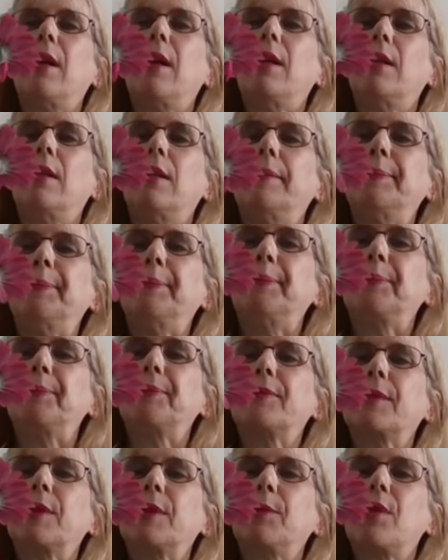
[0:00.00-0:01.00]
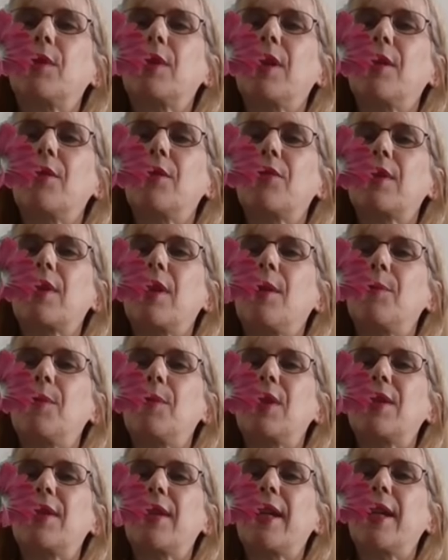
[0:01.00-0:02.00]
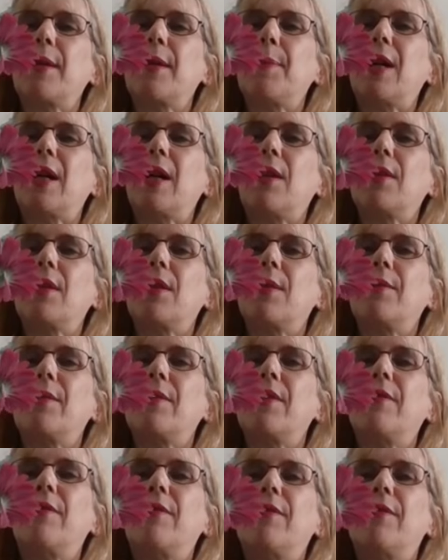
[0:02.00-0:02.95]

Um, what else can we say about them?